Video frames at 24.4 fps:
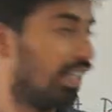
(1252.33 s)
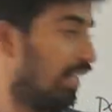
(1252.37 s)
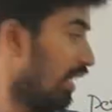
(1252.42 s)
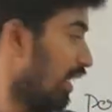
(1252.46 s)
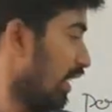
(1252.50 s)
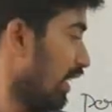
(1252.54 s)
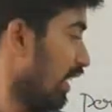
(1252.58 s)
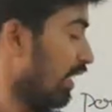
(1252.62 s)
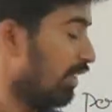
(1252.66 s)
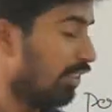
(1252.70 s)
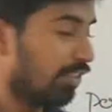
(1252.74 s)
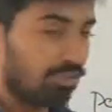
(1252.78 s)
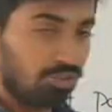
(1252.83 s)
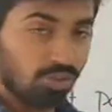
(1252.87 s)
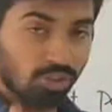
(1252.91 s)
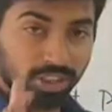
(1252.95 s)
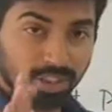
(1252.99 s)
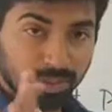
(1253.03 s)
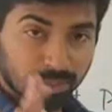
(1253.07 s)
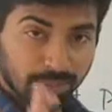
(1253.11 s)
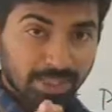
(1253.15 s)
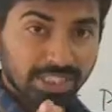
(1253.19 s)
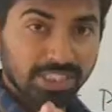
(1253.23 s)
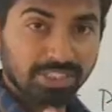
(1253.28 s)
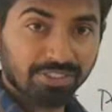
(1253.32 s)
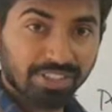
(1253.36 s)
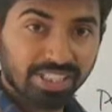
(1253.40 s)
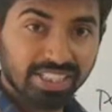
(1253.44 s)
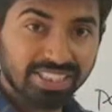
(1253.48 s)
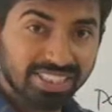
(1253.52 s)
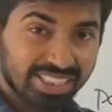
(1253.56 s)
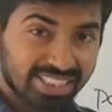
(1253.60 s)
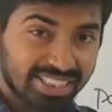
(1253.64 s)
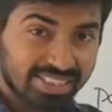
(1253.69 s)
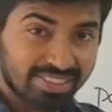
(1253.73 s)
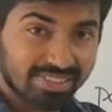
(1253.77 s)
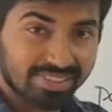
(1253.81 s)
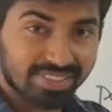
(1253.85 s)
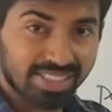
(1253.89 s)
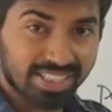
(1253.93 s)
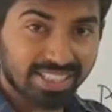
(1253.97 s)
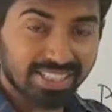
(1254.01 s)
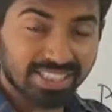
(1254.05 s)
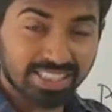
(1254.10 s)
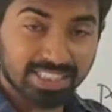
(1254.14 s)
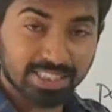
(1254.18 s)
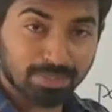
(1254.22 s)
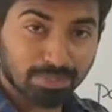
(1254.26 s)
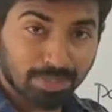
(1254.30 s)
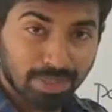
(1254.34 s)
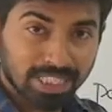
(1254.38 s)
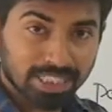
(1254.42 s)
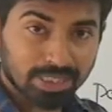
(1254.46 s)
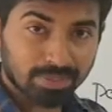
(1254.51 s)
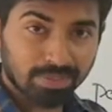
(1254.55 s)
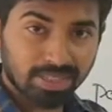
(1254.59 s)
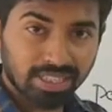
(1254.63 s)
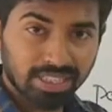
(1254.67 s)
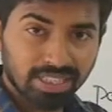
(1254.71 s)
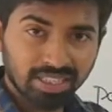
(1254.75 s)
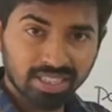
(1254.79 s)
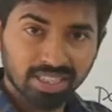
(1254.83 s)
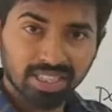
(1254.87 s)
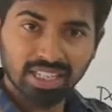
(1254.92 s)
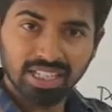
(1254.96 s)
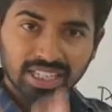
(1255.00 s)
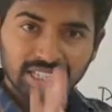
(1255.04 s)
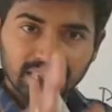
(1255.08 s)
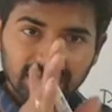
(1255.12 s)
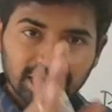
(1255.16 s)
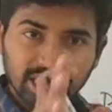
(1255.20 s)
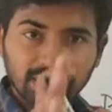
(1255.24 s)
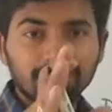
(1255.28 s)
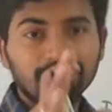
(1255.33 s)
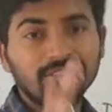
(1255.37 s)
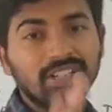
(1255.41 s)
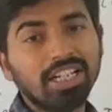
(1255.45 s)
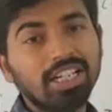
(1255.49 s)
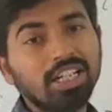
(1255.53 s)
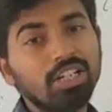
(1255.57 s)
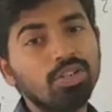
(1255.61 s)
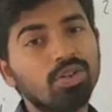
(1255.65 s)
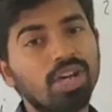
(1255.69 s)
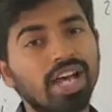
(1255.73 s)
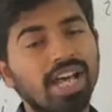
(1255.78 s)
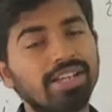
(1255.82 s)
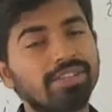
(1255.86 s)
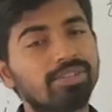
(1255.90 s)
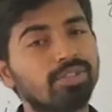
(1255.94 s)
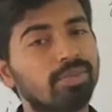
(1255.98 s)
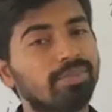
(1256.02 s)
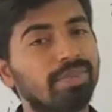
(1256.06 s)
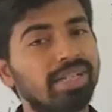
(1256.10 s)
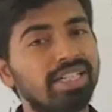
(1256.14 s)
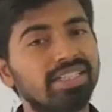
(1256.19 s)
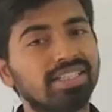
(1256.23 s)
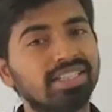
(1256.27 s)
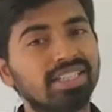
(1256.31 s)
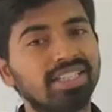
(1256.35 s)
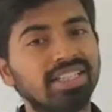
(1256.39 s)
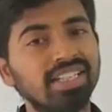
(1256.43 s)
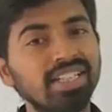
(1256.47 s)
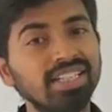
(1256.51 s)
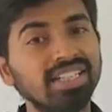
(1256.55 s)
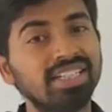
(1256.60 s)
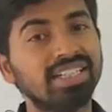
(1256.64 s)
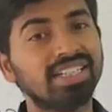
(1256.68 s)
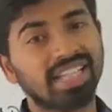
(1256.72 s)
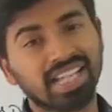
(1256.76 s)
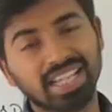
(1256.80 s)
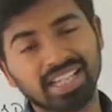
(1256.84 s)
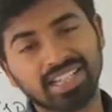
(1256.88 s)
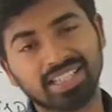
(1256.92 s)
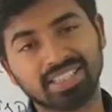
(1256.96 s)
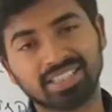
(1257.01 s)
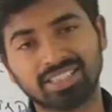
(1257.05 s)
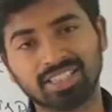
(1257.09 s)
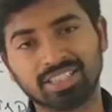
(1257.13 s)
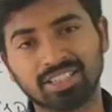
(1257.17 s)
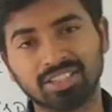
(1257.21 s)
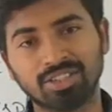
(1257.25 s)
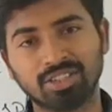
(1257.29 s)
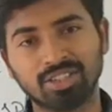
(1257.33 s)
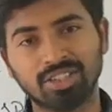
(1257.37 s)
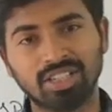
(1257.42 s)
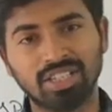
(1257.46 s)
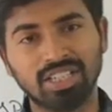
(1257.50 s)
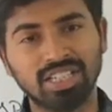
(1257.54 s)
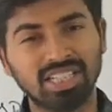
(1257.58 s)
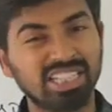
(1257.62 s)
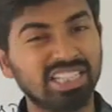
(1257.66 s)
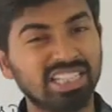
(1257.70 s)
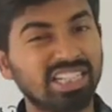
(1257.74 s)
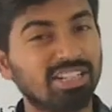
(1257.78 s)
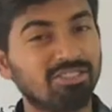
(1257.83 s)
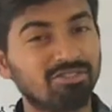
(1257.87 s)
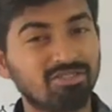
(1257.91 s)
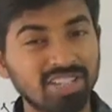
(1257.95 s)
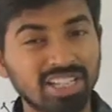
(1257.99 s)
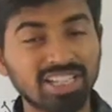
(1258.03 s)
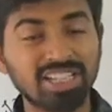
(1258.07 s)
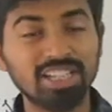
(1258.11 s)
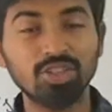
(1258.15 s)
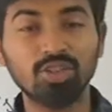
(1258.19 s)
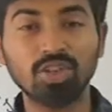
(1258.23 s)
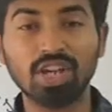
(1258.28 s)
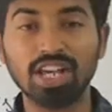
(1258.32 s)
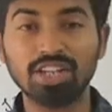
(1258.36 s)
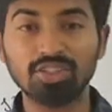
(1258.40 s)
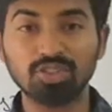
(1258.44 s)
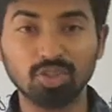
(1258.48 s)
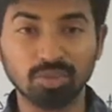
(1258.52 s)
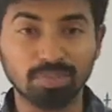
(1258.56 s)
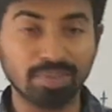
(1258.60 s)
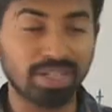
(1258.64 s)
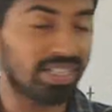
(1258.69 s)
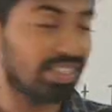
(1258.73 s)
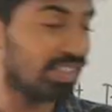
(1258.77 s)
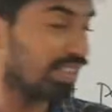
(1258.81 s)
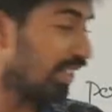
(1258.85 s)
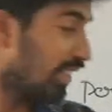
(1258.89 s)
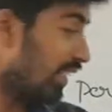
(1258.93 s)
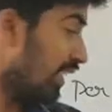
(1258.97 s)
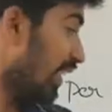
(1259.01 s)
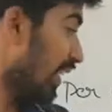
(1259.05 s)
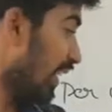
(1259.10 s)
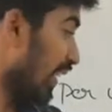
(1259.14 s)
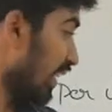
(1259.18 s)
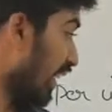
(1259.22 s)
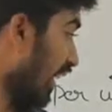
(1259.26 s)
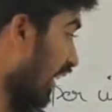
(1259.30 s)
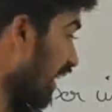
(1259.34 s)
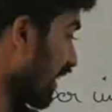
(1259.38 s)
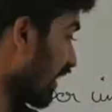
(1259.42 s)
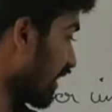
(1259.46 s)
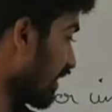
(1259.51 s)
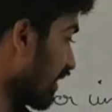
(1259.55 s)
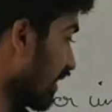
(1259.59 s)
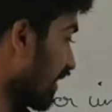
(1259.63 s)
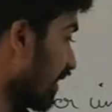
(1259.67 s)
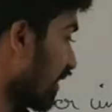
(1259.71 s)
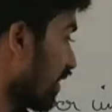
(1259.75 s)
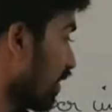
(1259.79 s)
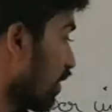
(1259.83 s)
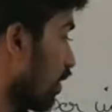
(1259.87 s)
If you are specifying the distance, displacement, definitely you have to mention the direction. Definitely you have to mention direction.